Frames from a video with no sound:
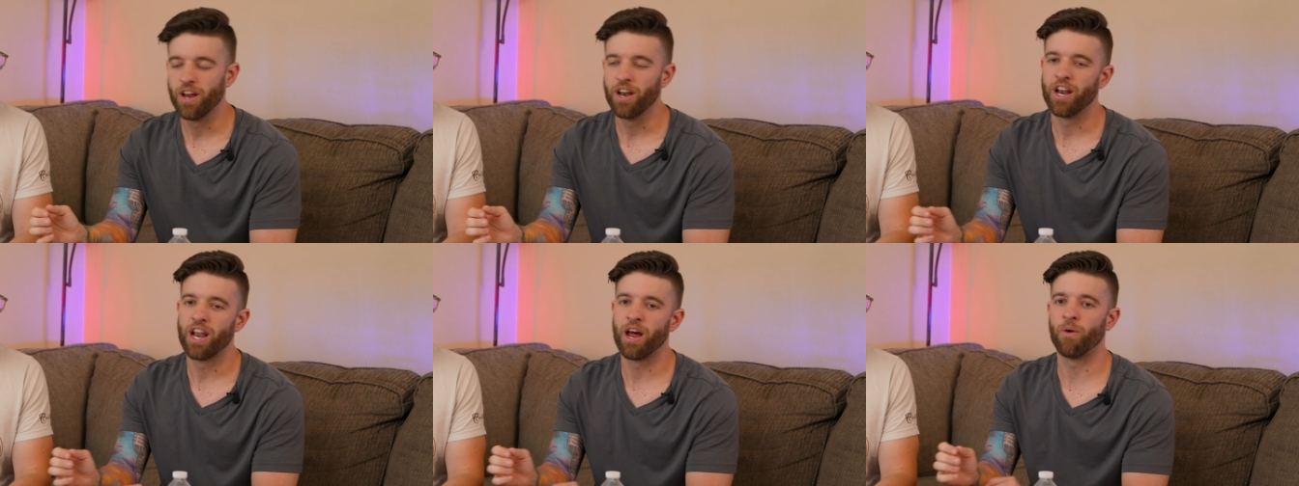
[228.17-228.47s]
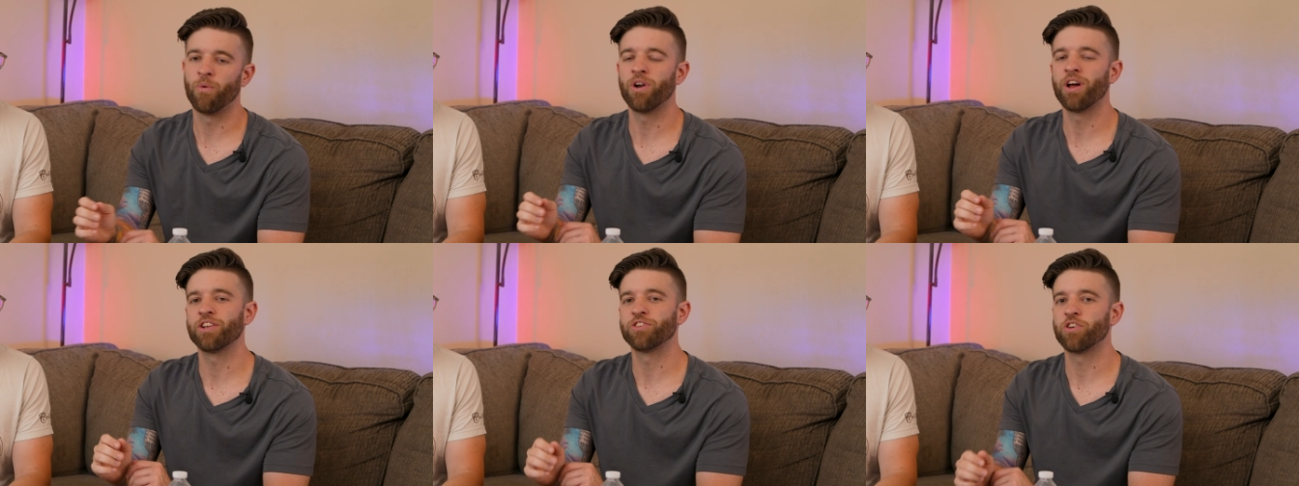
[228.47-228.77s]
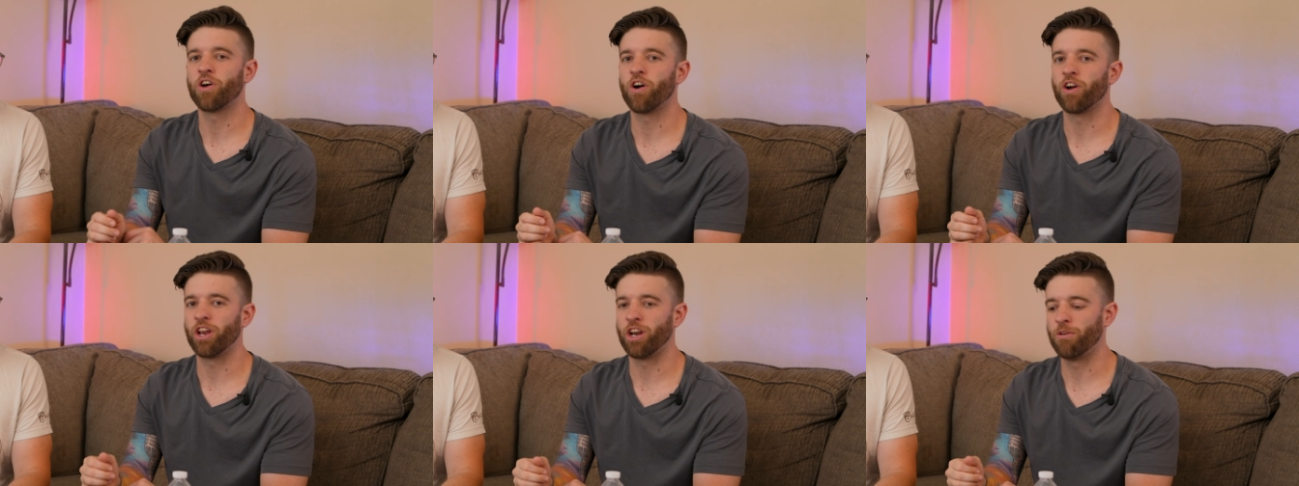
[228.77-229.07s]
Now, we're not
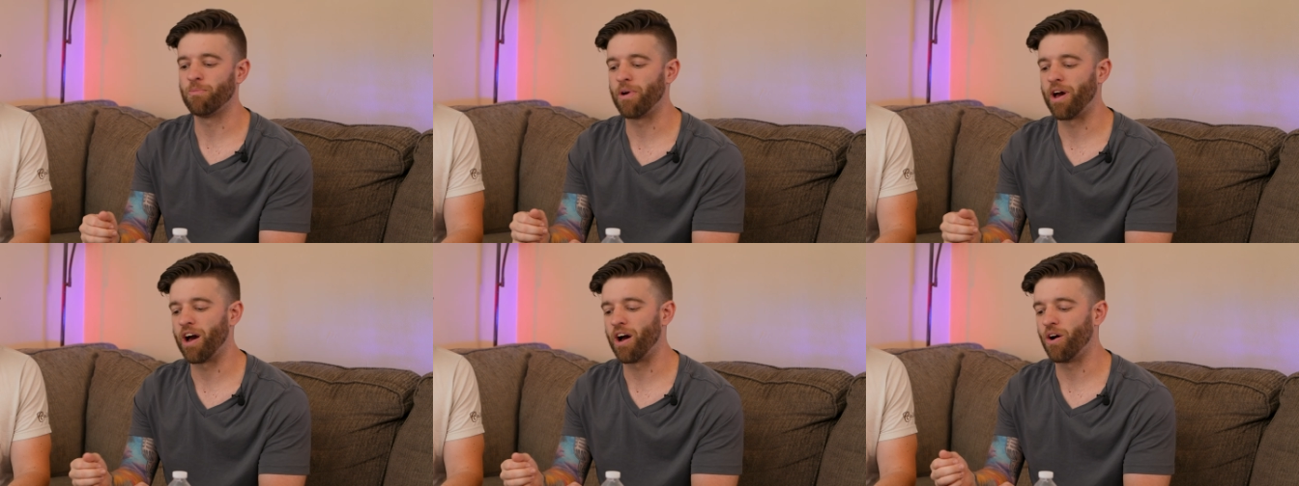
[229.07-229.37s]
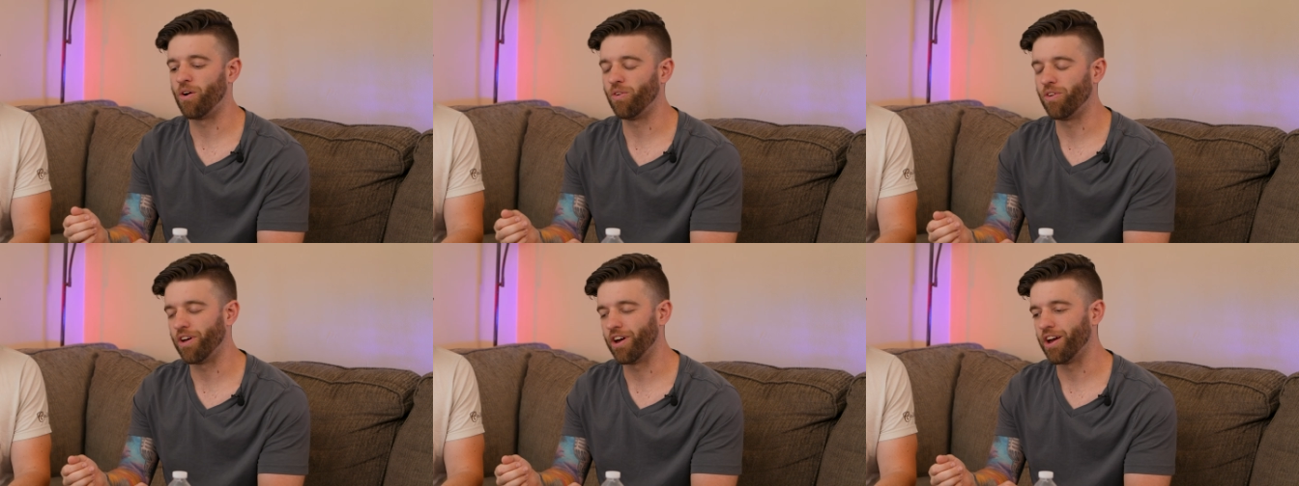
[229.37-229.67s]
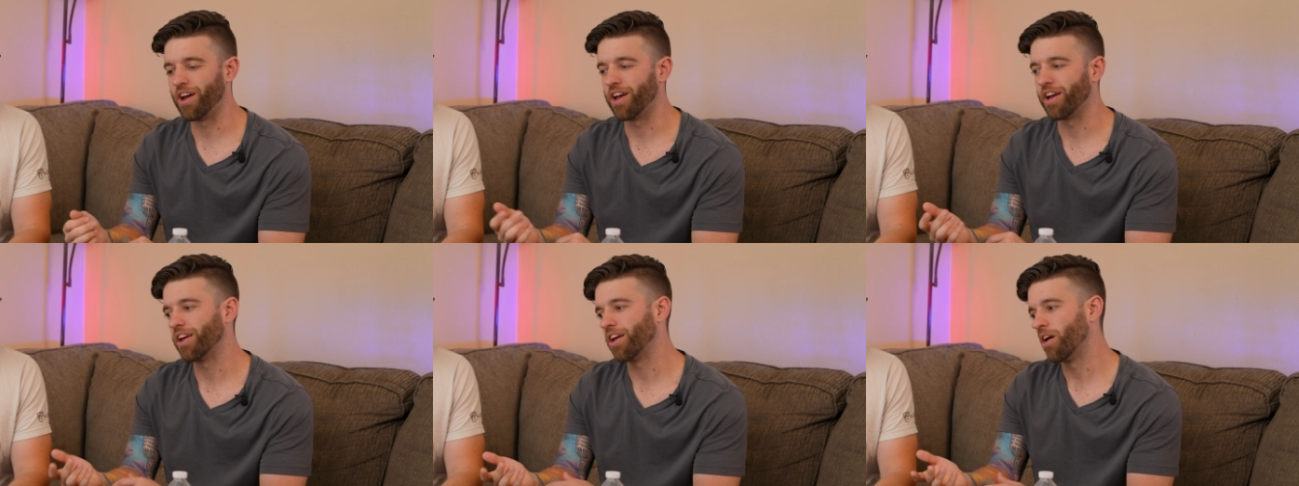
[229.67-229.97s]
talking about,
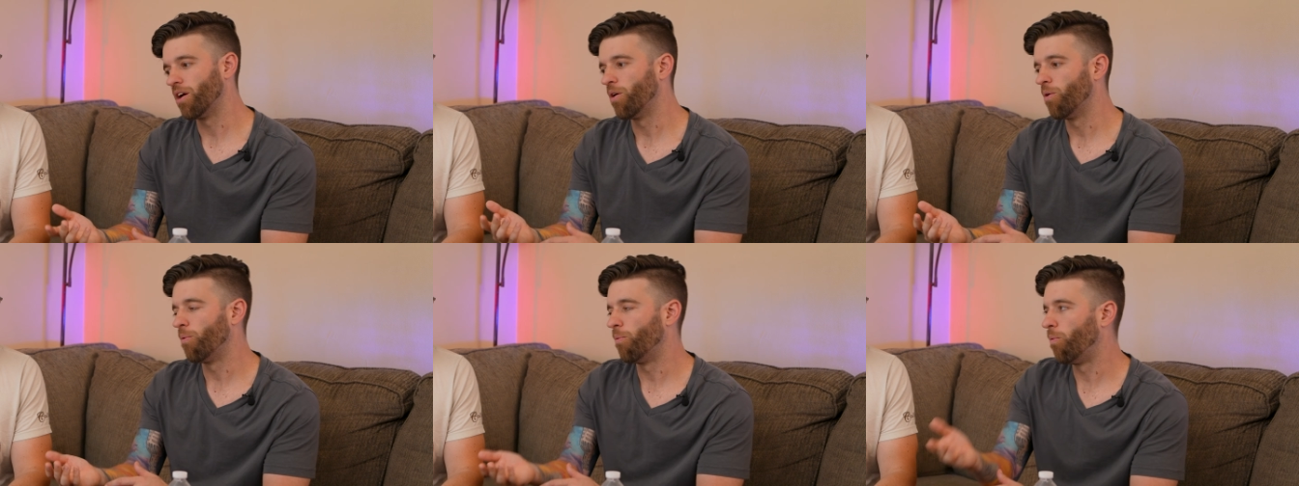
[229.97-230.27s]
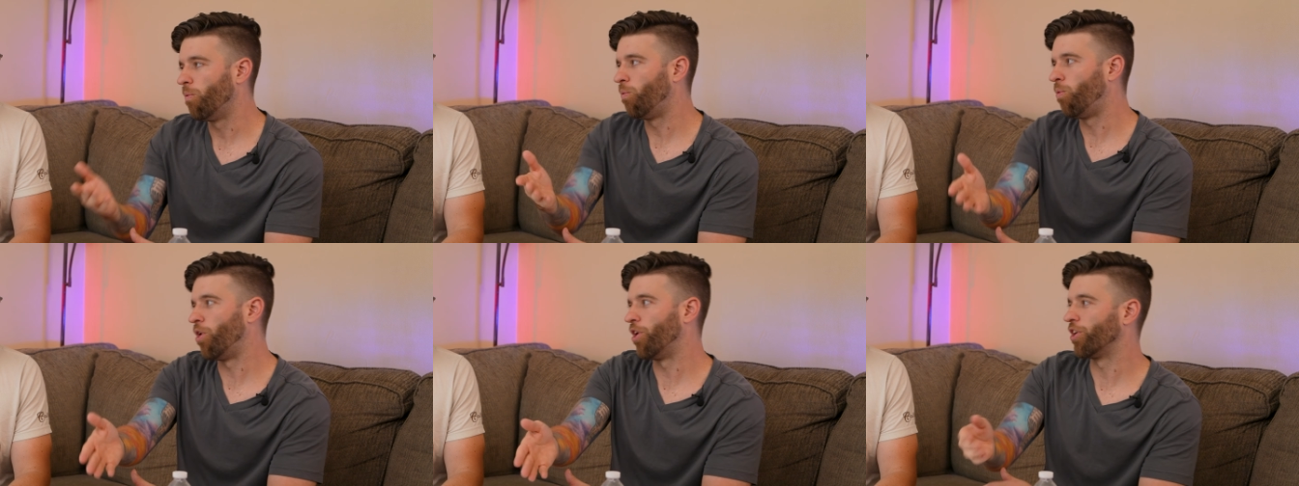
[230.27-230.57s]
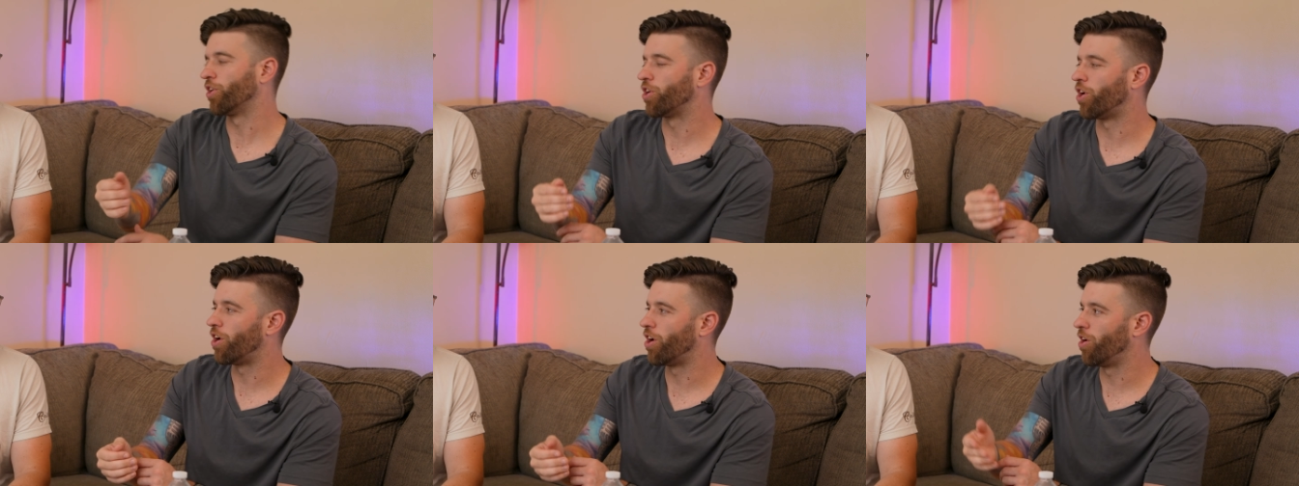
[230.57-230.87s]
like,
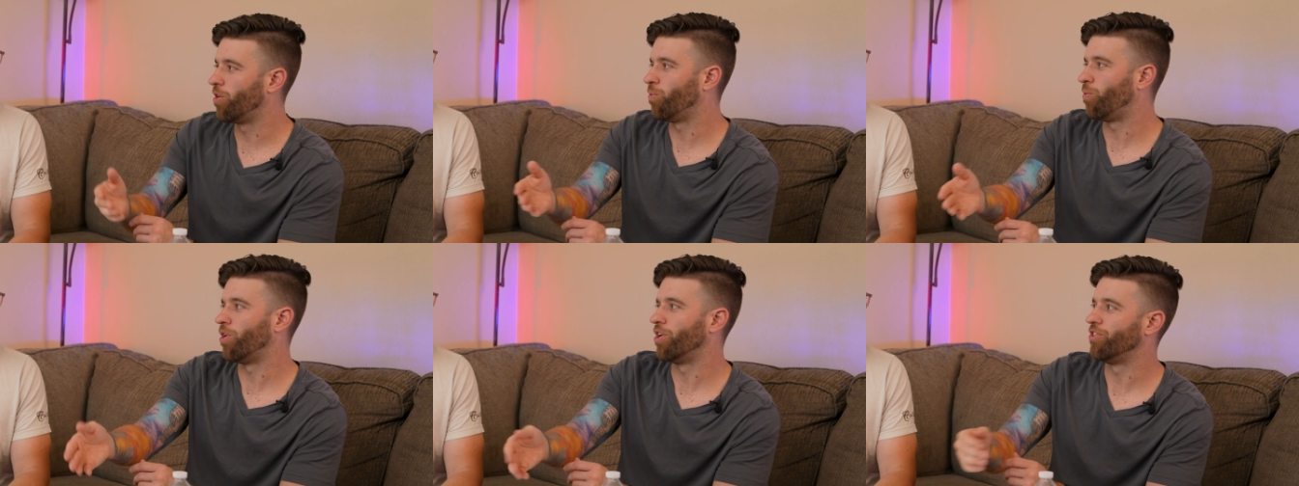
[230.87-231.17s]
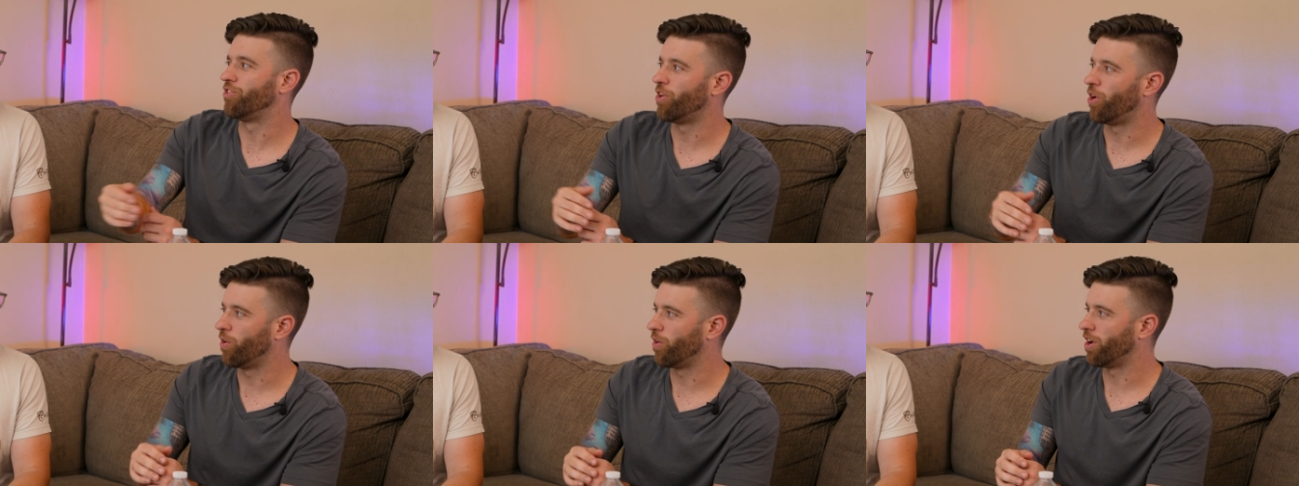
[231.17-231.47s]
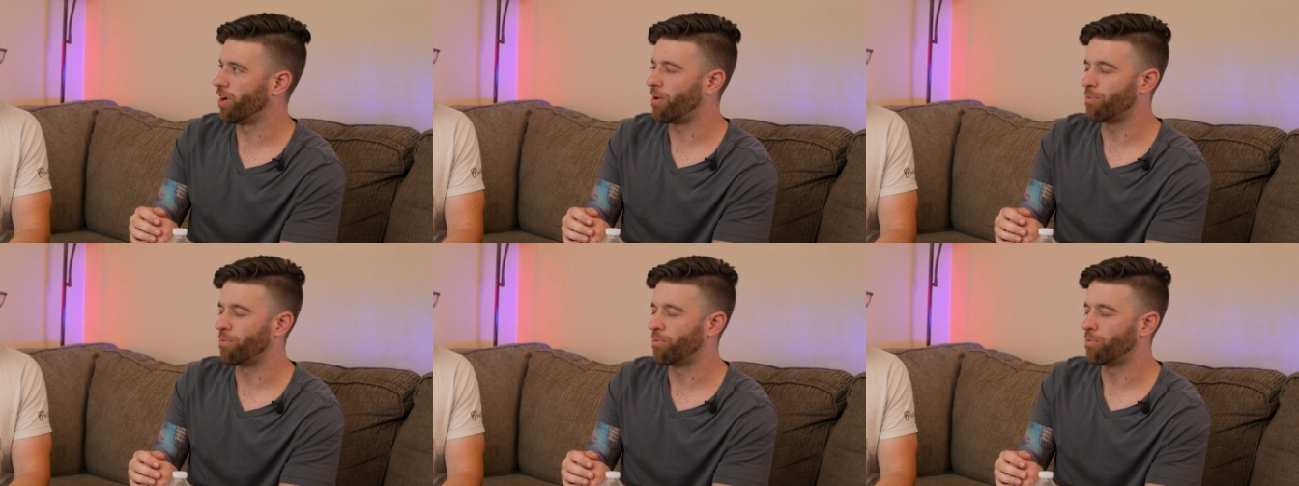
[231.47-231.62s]
1 card, 1 token.